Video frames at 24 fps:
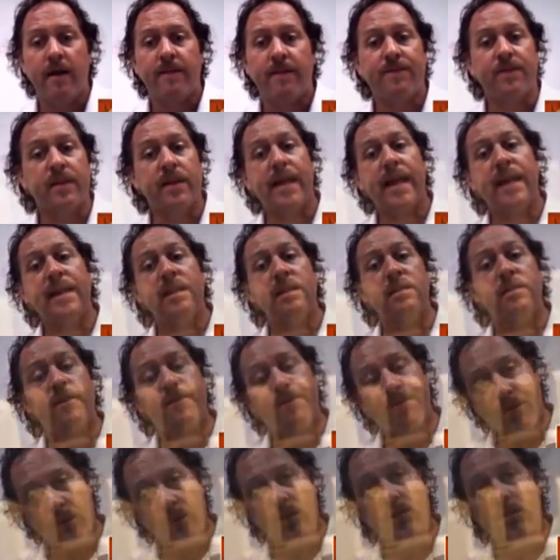Forgetting the
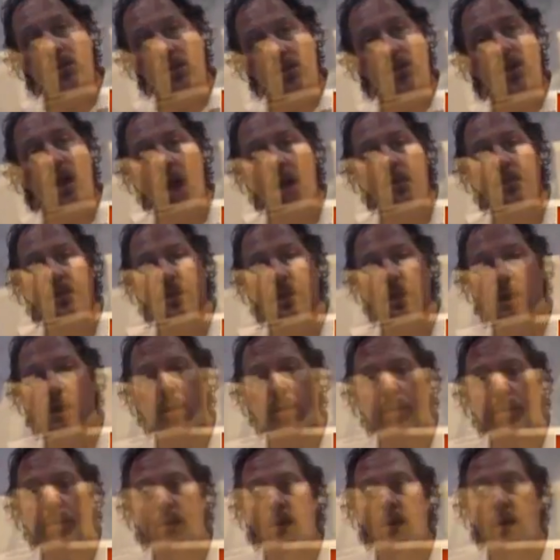first
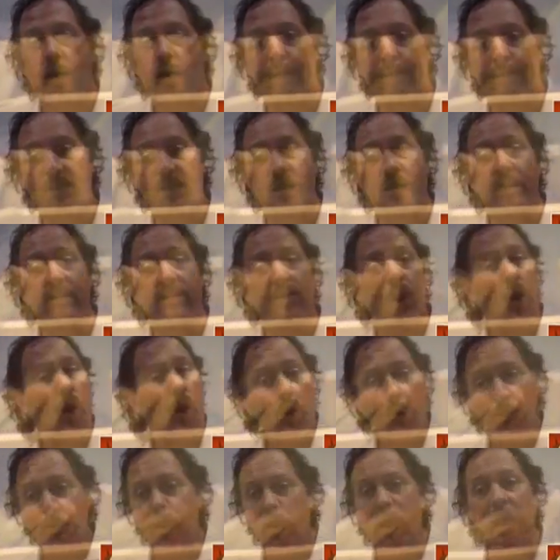domino of this
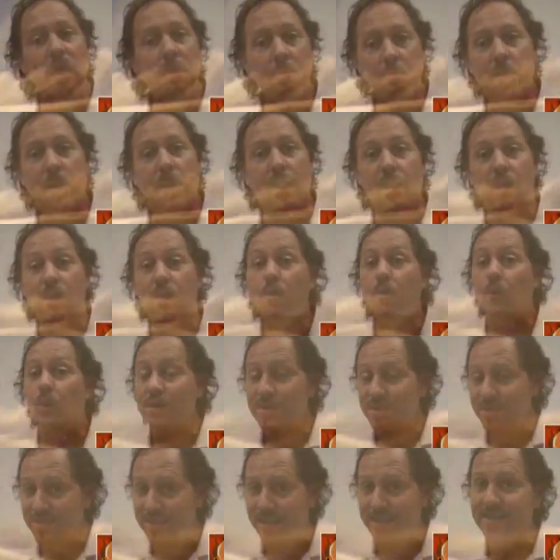whole nightmare was
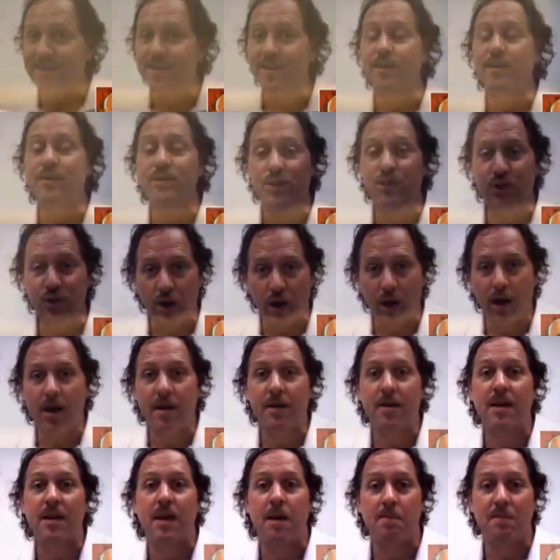Senator John
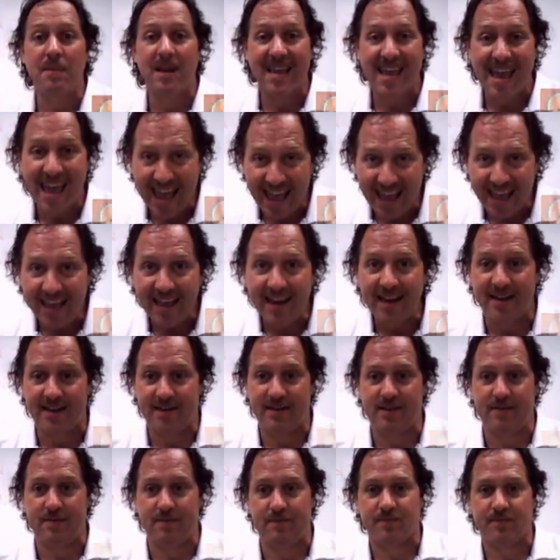McCain.
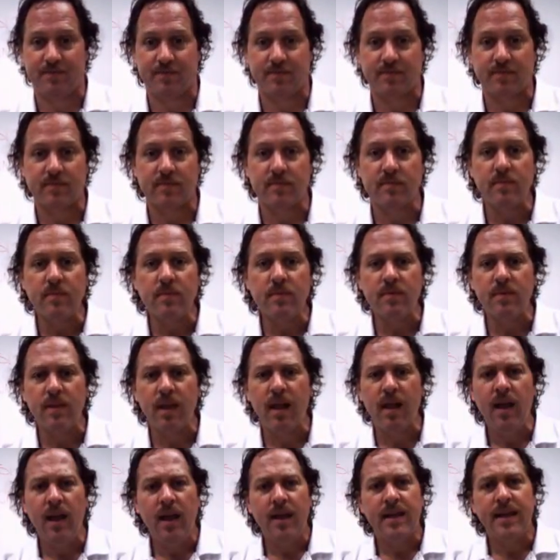
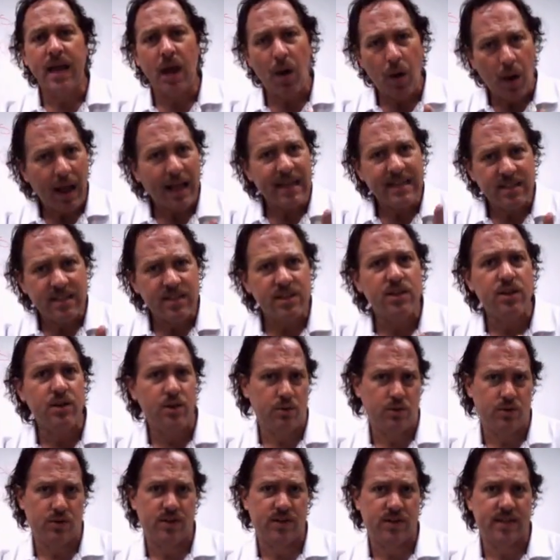Now, I
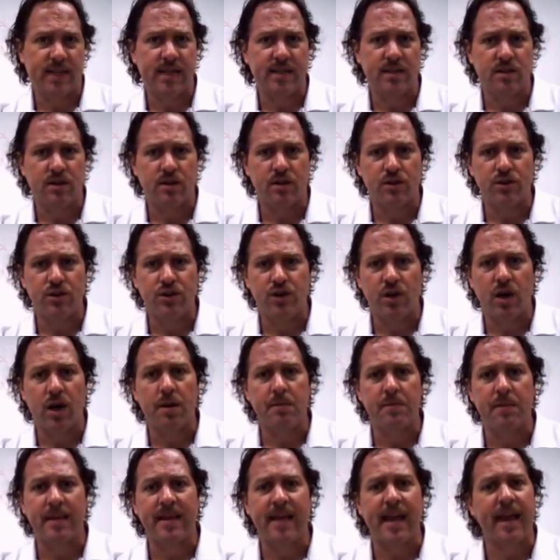sued Senator
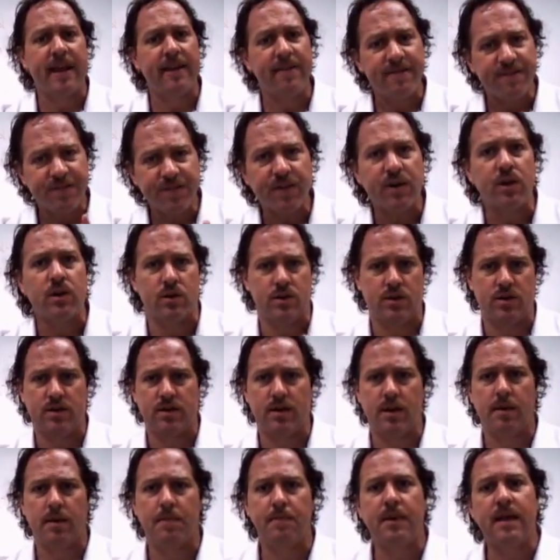John McCain
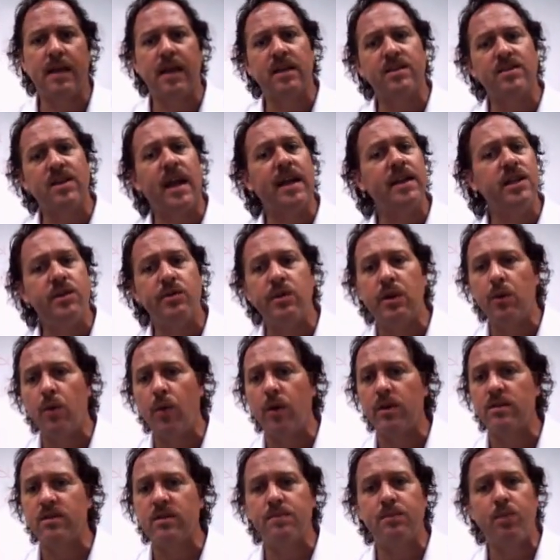first because I knew
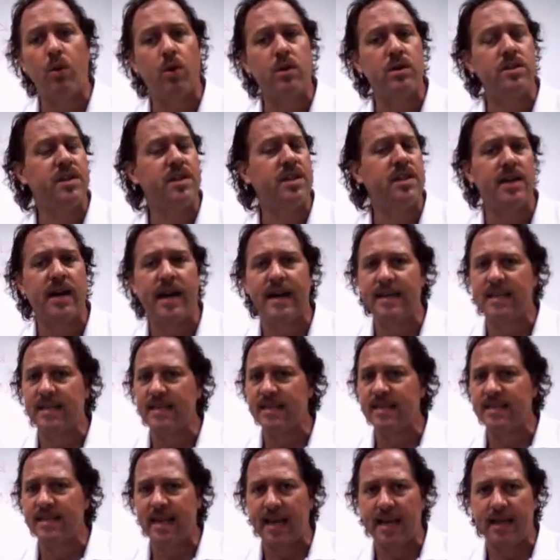he wasn't born in the
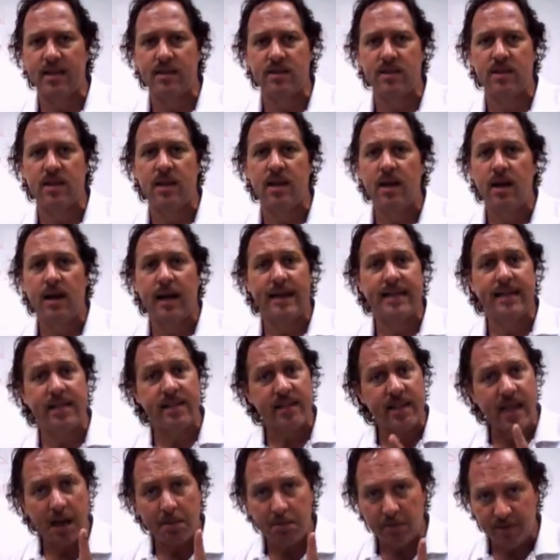United States.
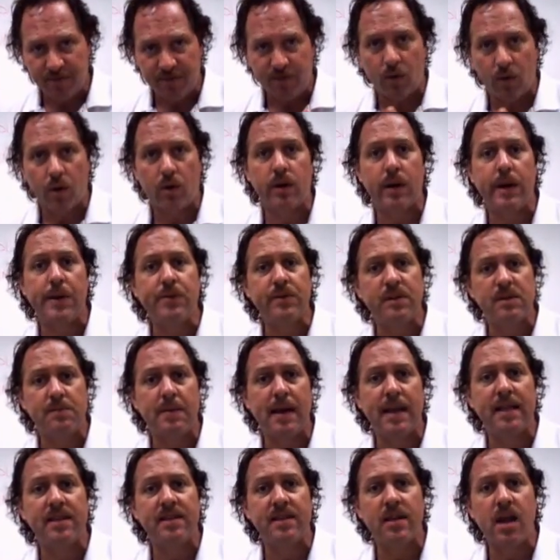I did that before he
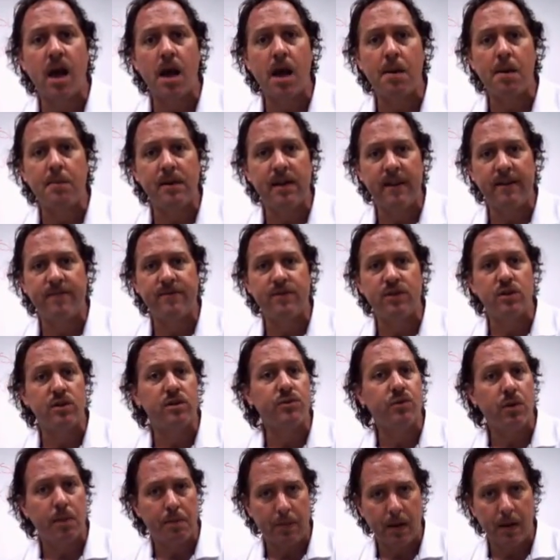was made the nominee
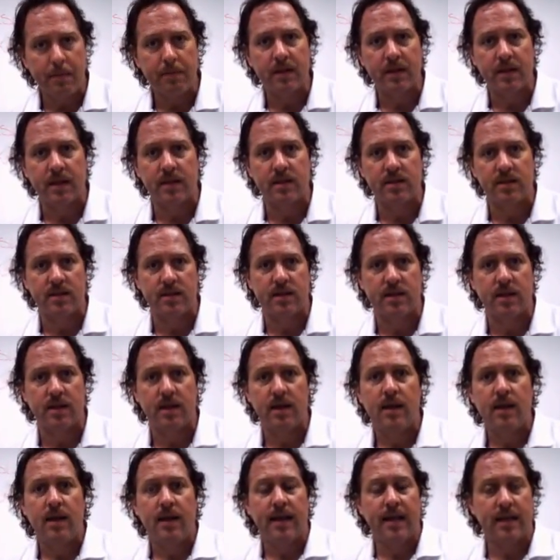to the
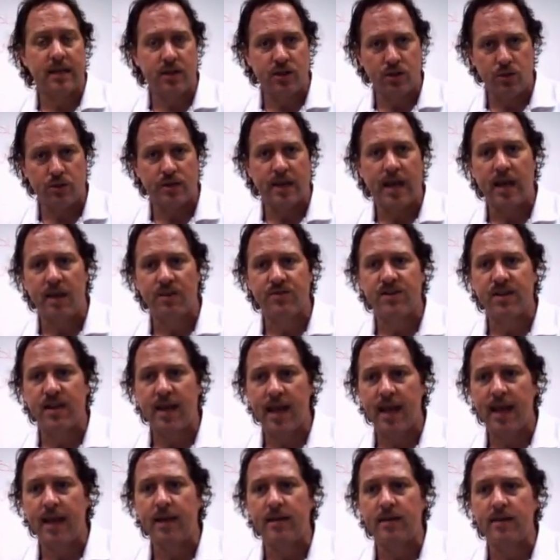Republicans in
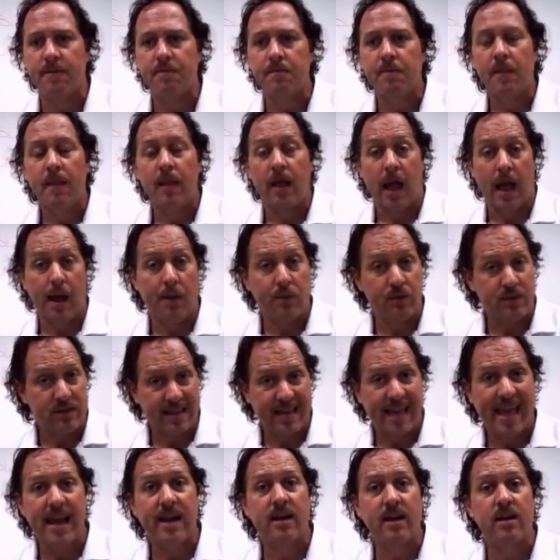2008. I
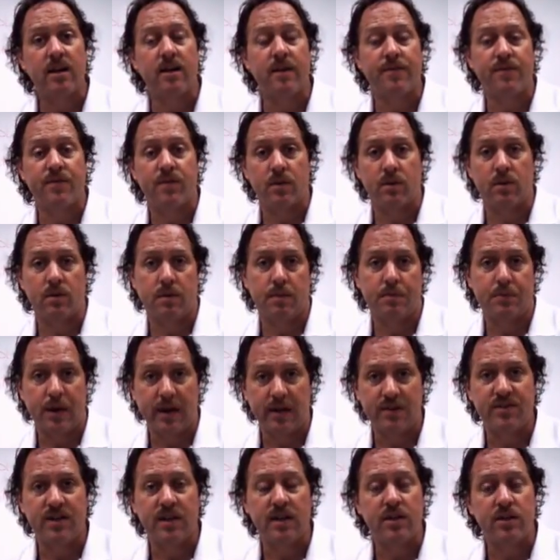was a candidate for
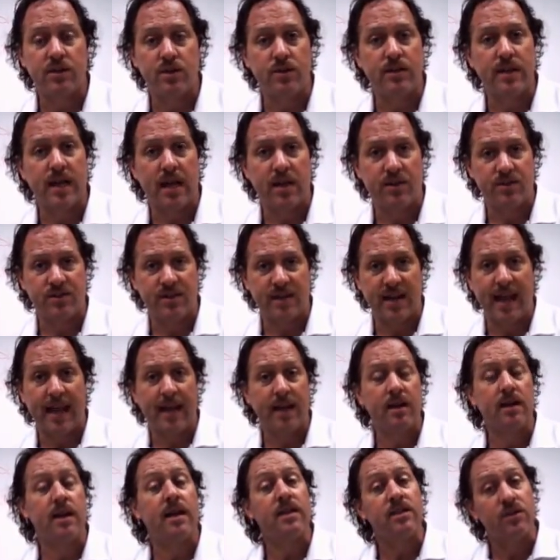president in
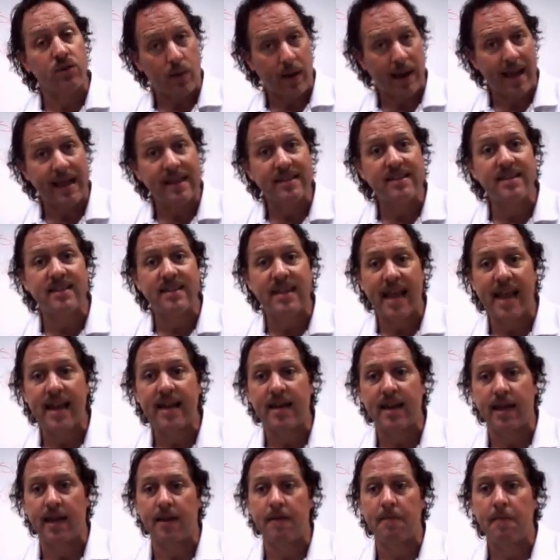2008, so I had
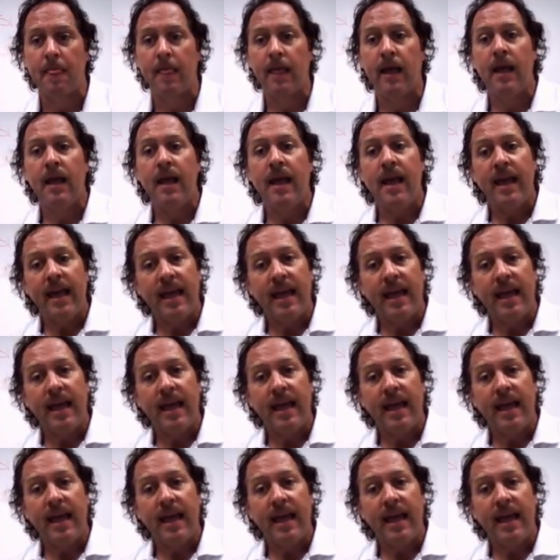standing.